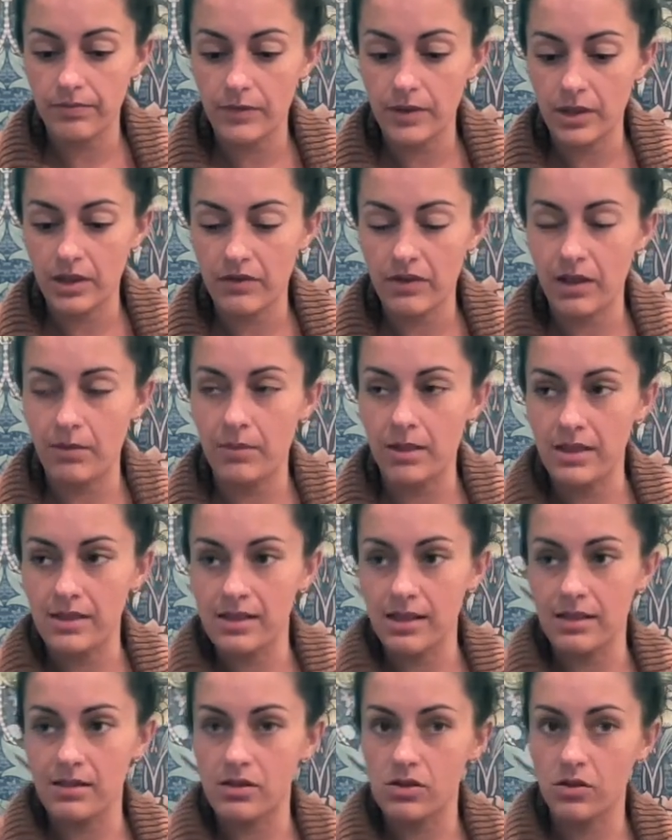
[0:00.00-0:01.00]
if that makes
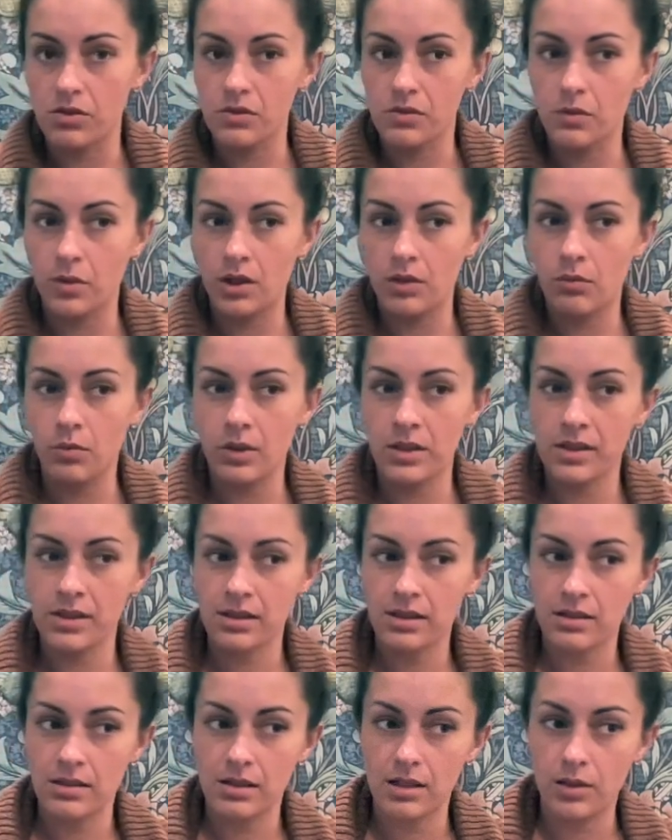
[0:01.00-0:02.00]
sense. So it
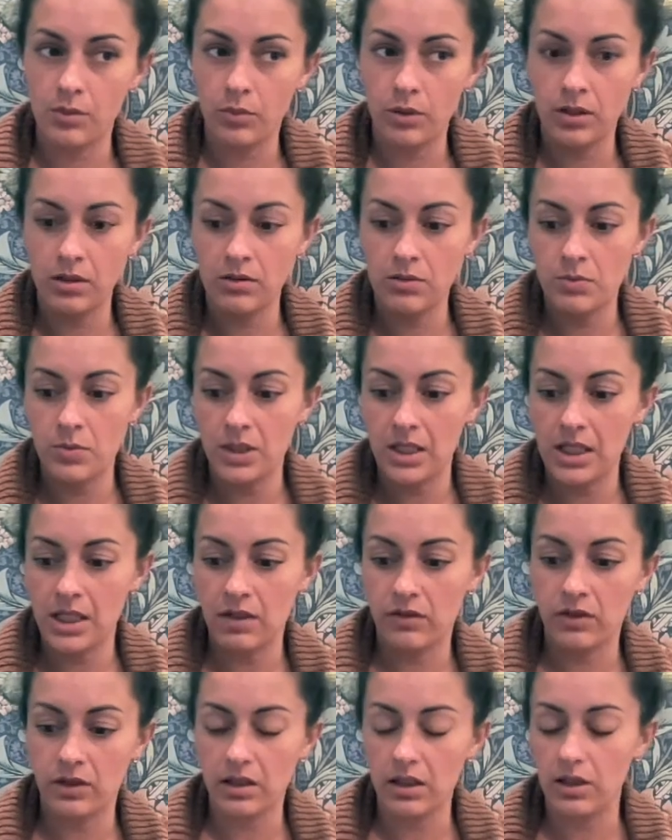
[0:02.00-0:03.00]
wouldn't be
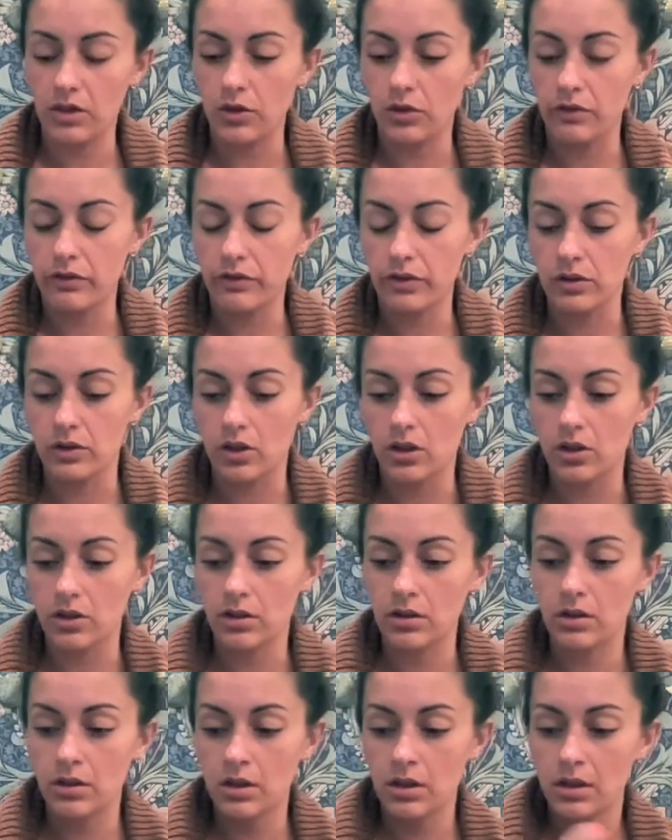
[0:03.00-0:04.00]
even keel for long.
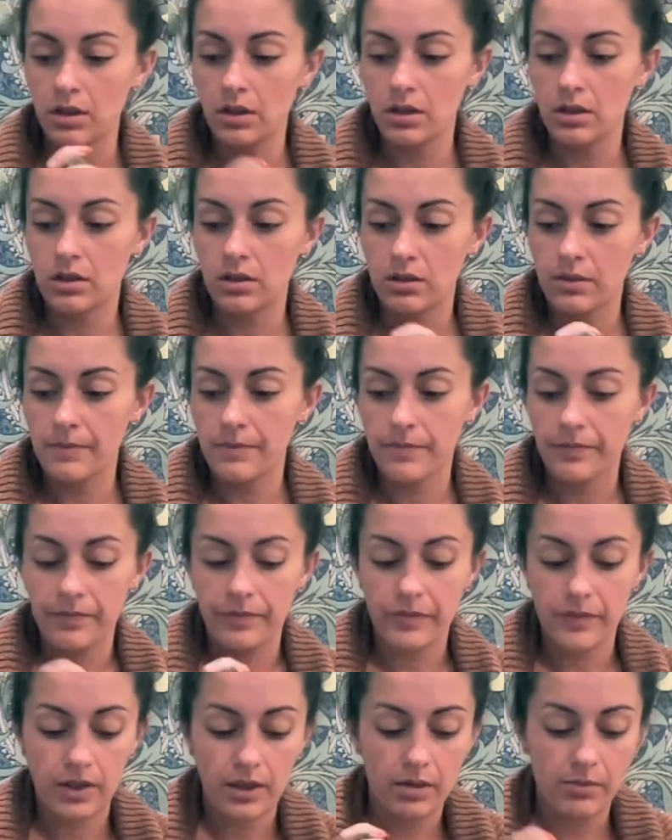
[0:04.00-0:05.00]

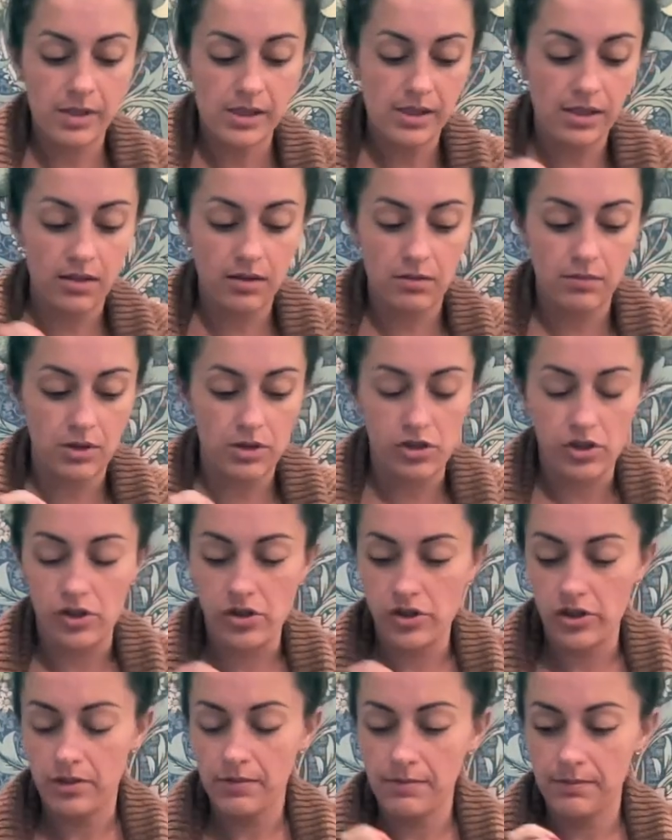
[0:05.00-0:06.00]
Let me see the
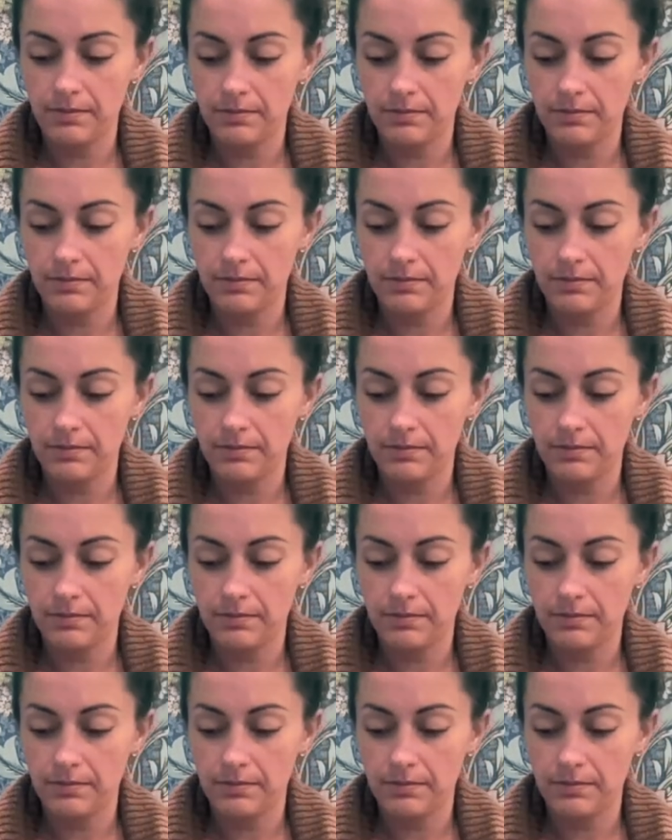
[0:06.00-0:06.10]
Magician.